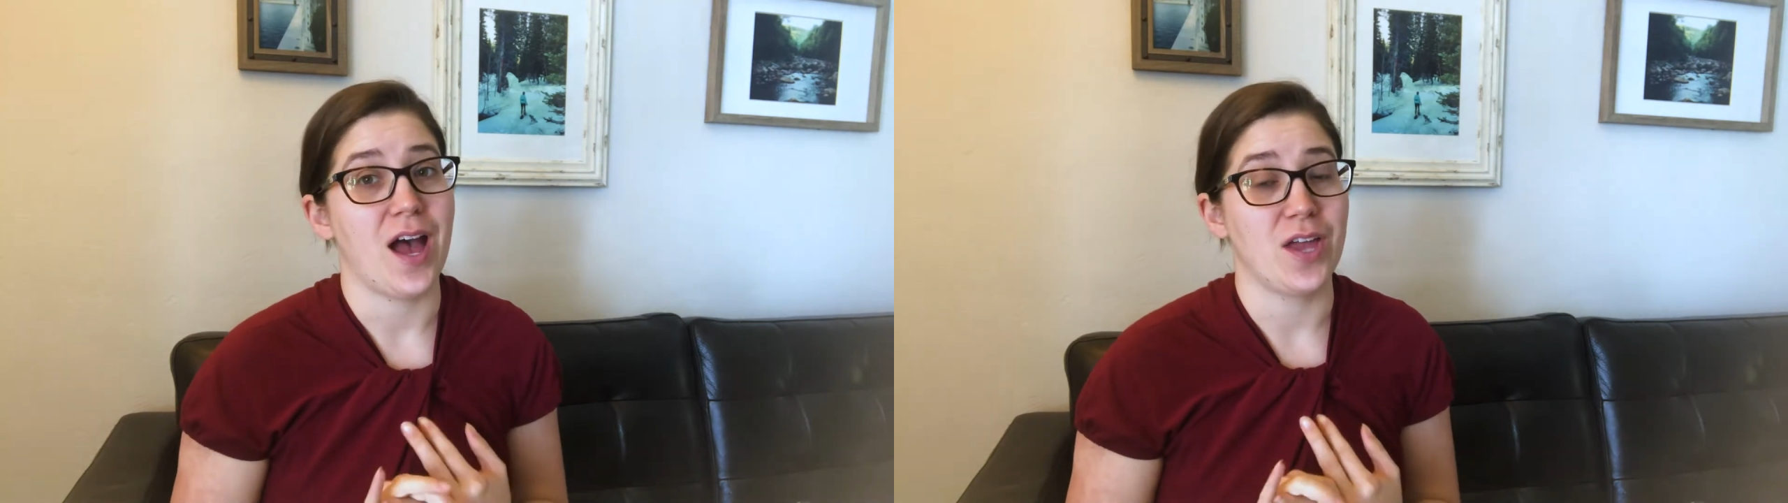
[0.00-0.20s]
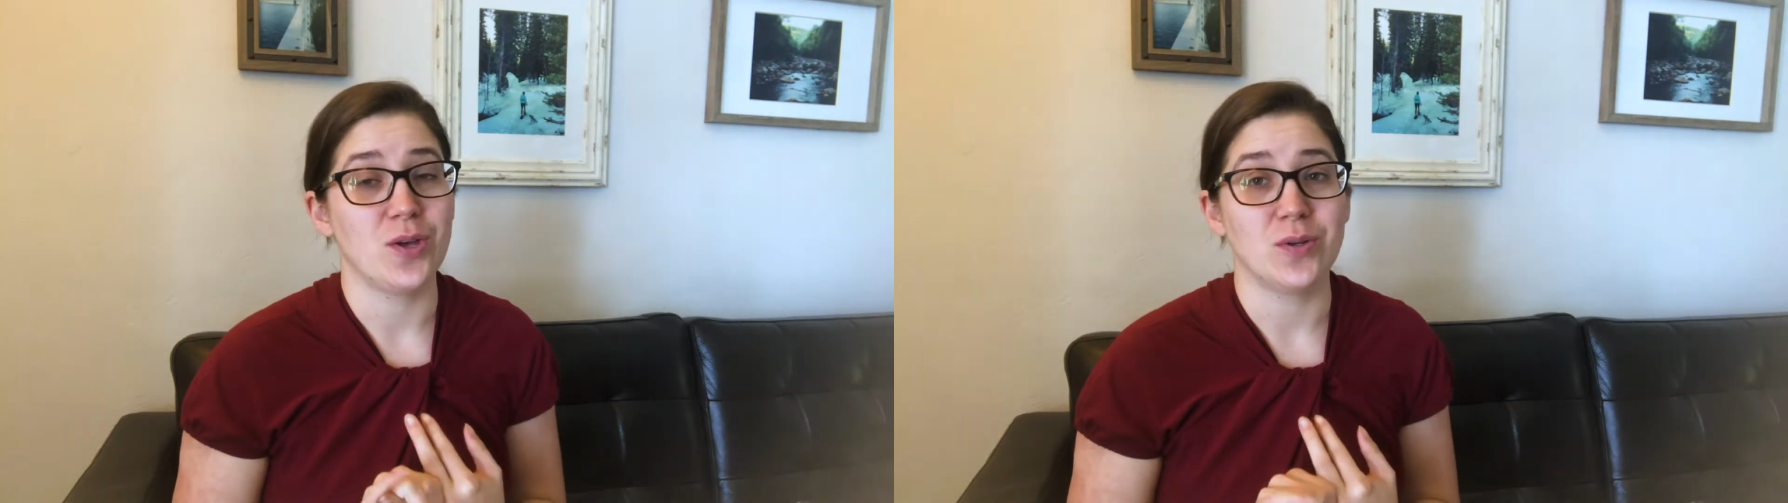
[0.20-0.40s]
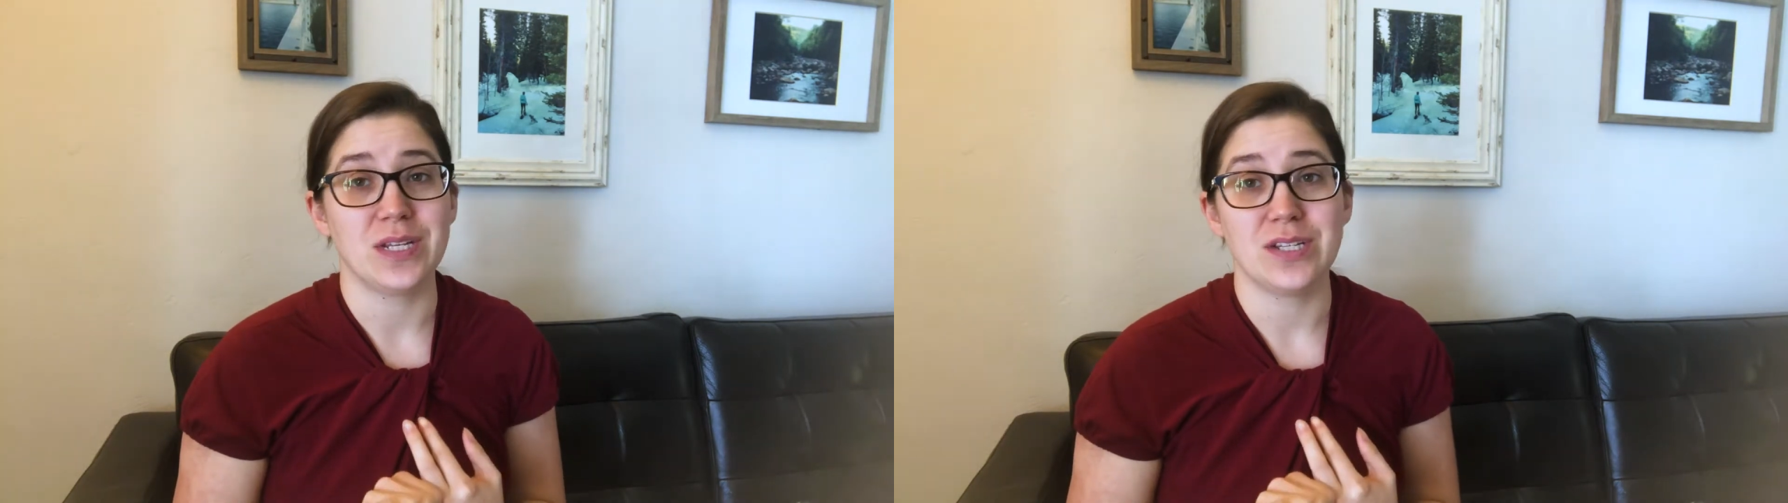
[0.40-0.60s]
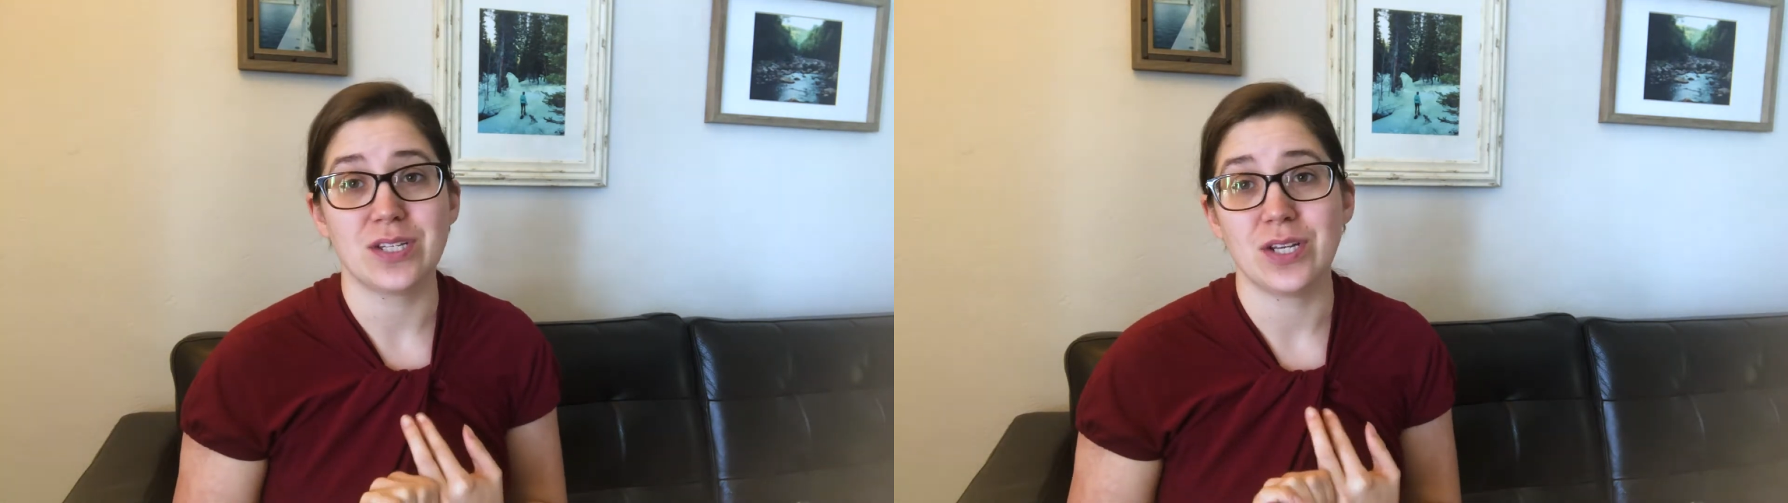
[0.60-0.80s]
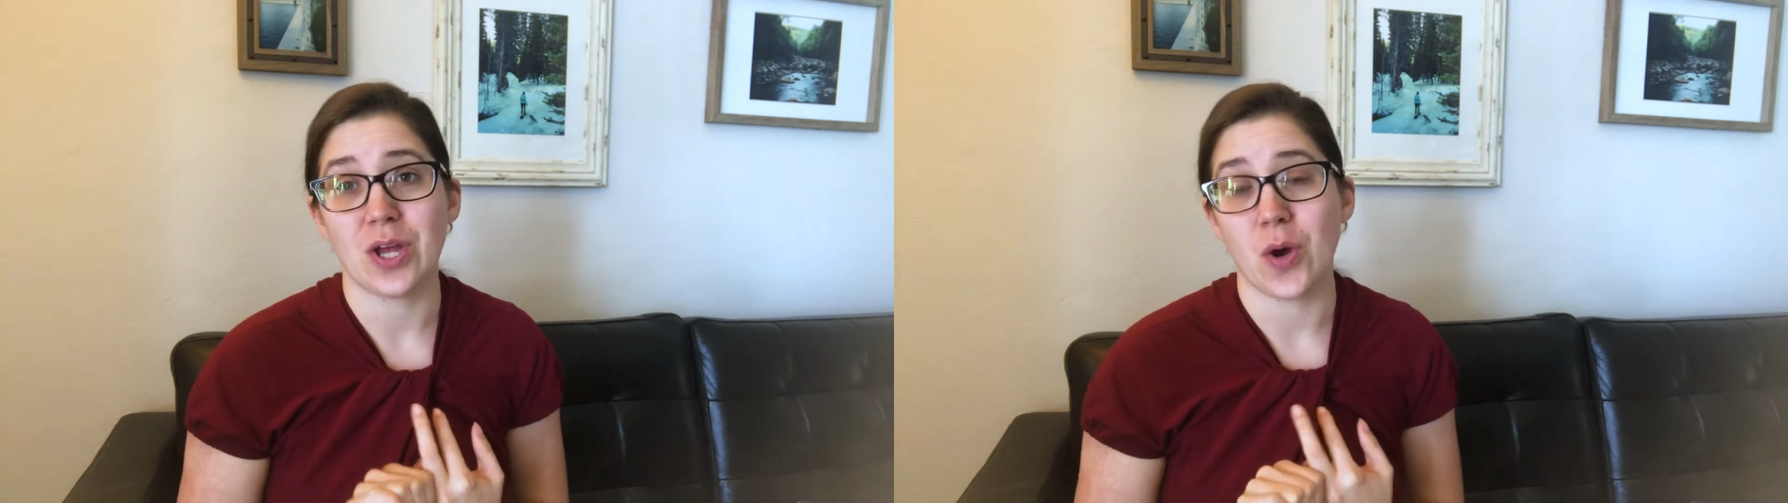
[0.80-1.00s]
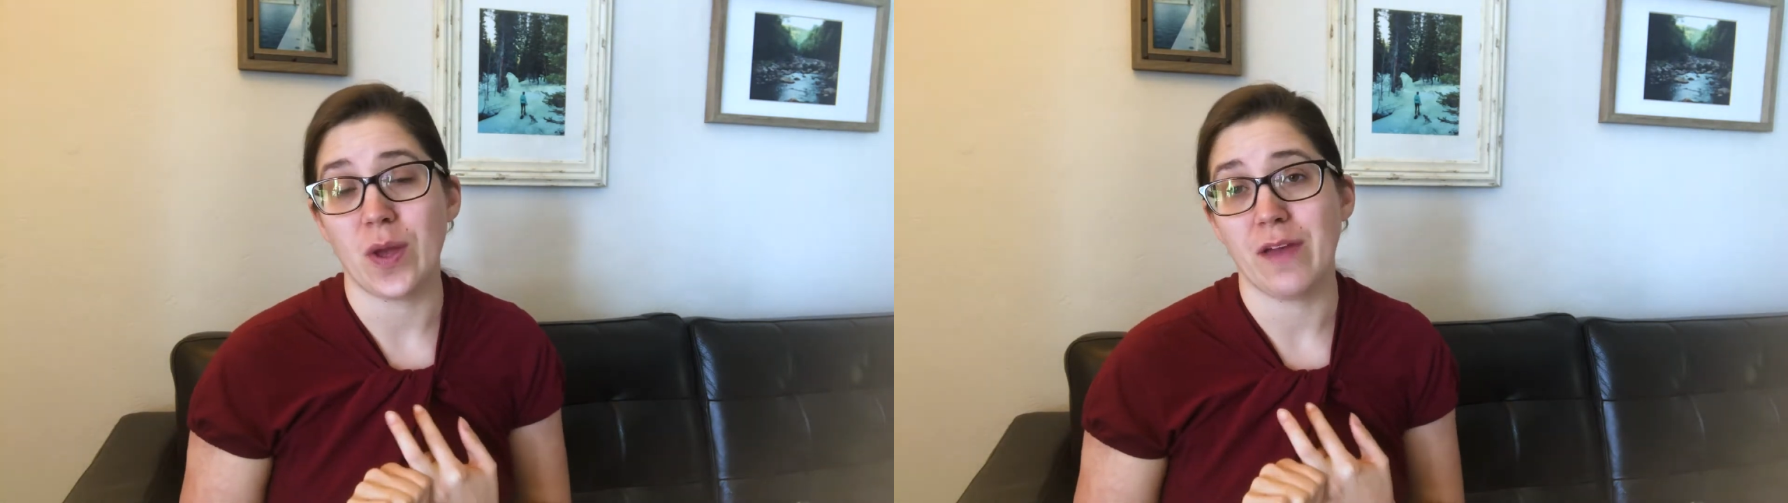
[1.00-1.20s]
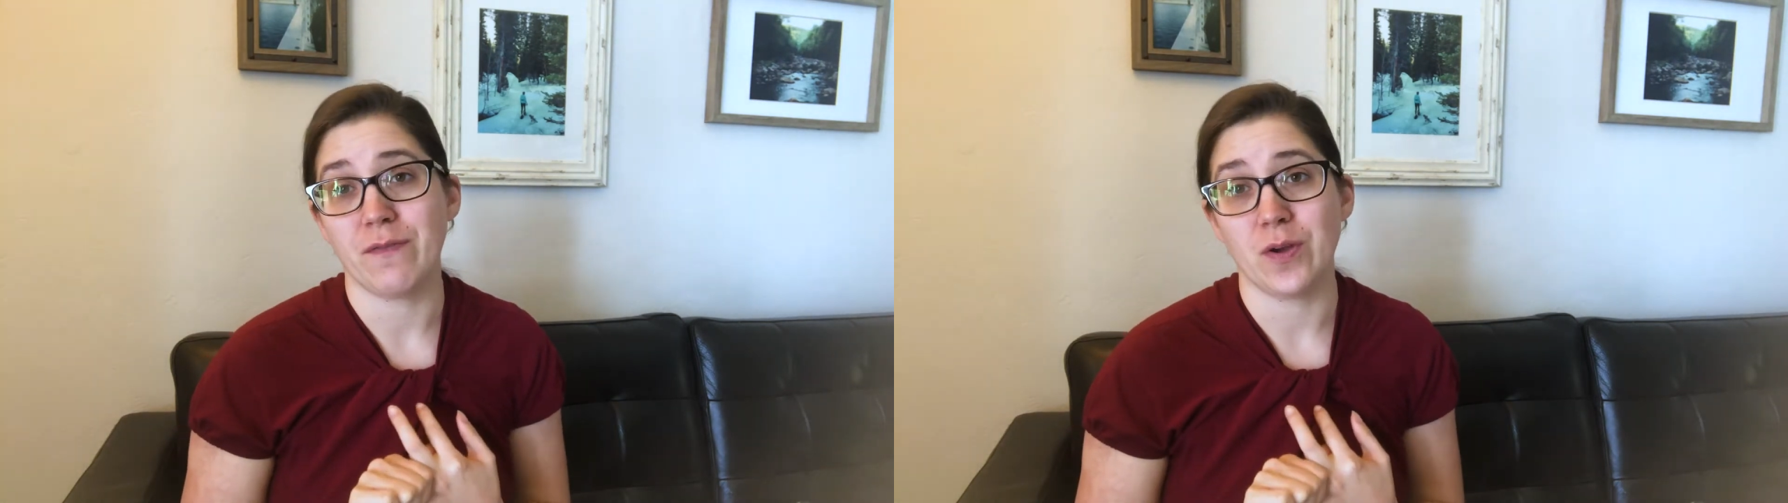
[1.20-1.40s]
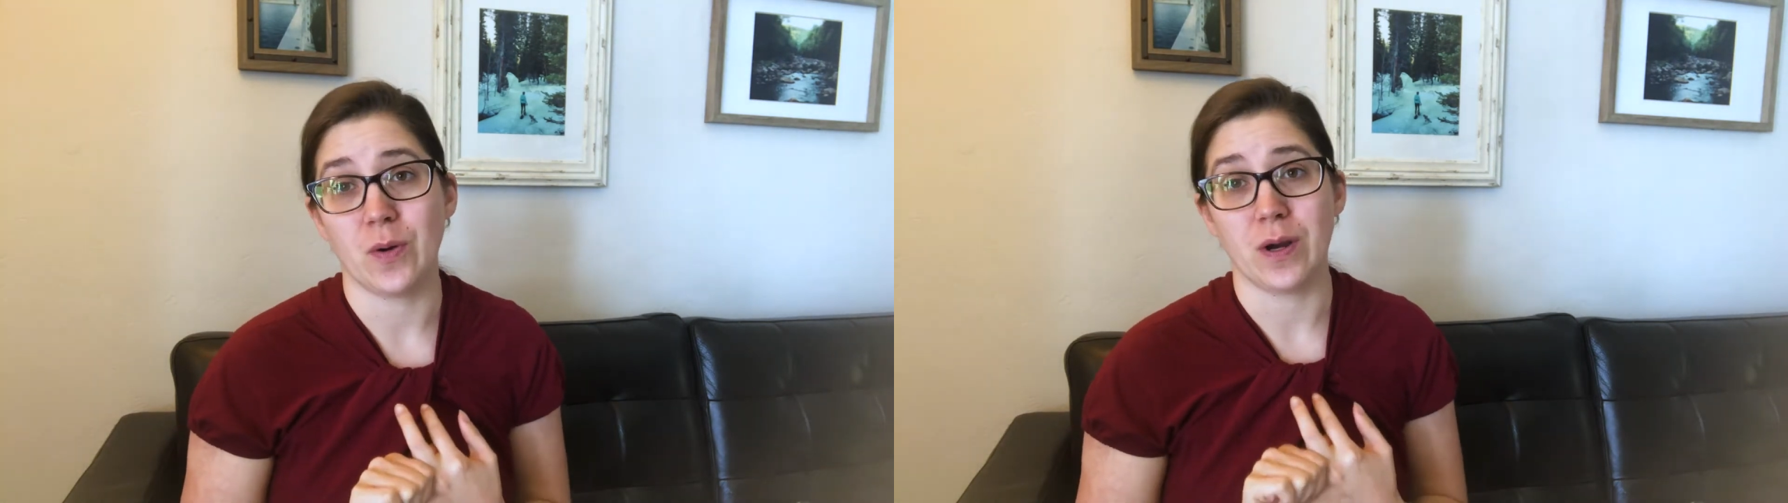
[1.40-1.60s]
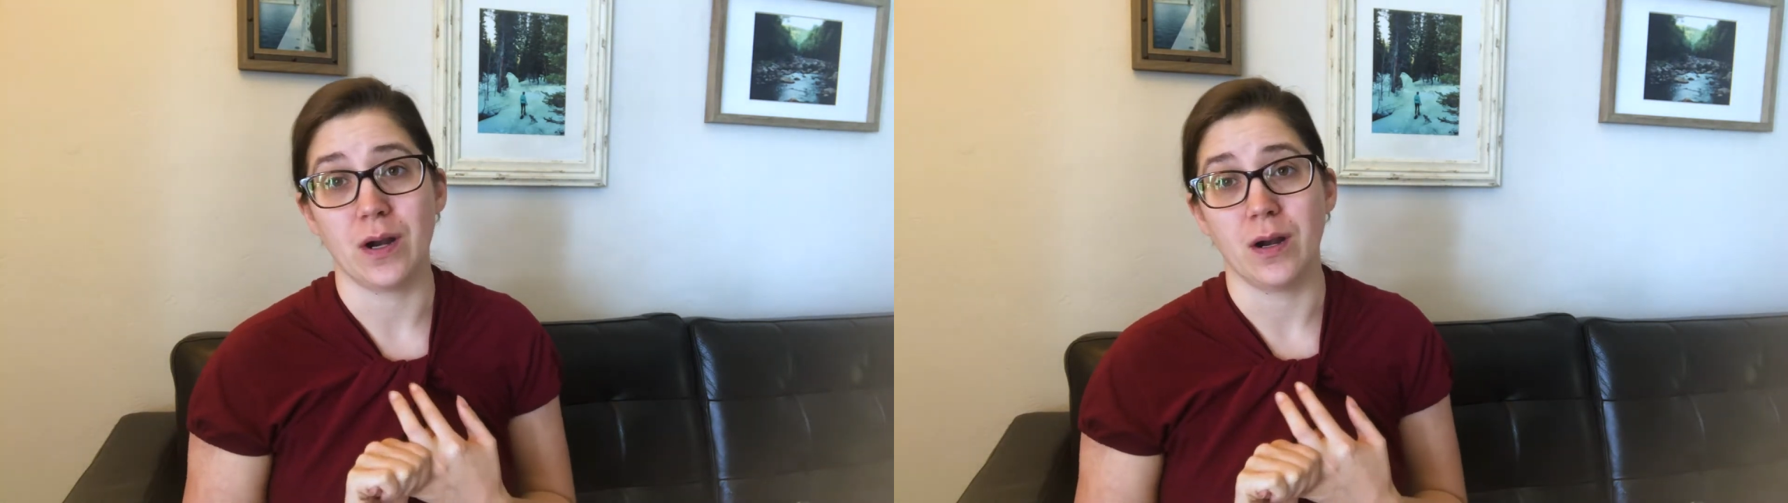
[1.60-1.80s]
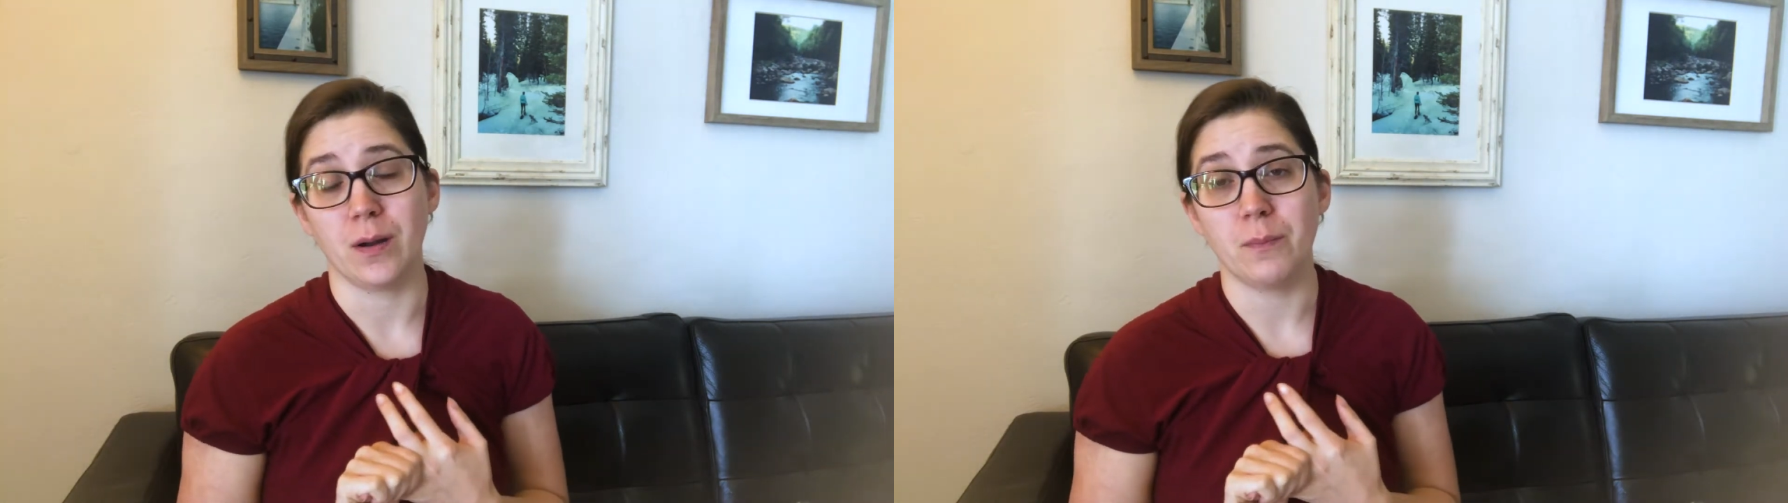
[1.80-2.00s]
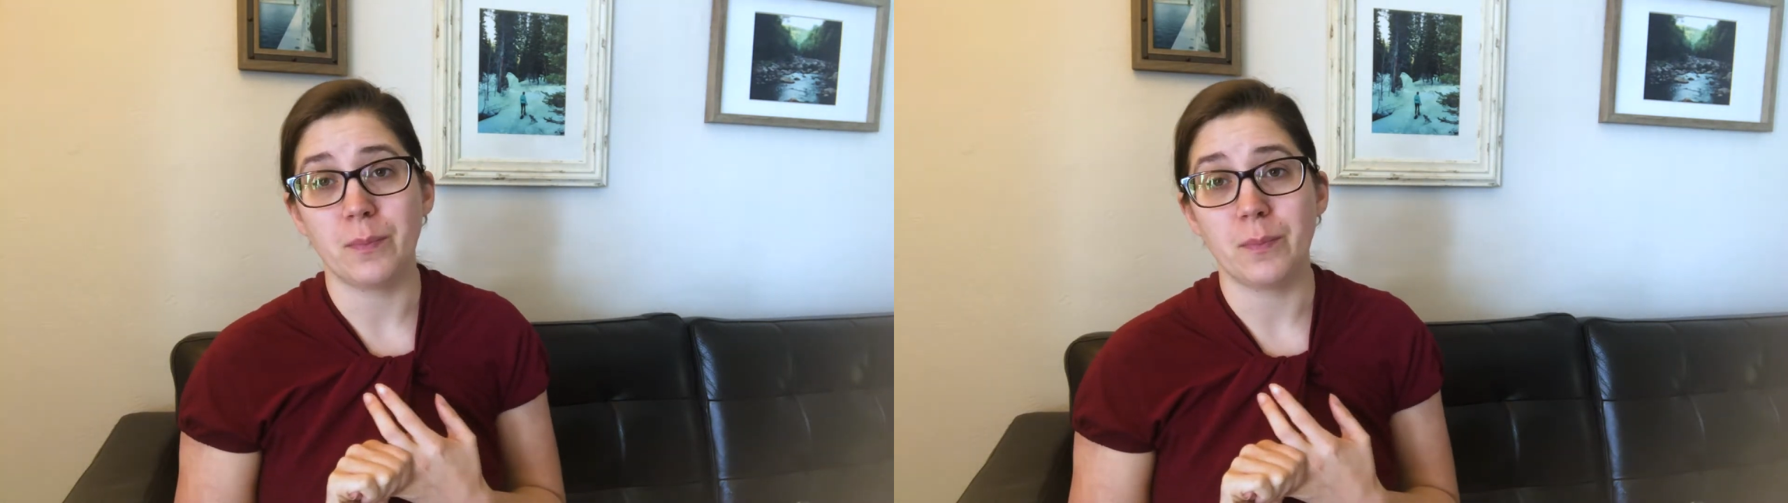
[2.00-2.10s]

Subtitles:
You'll need to know if you're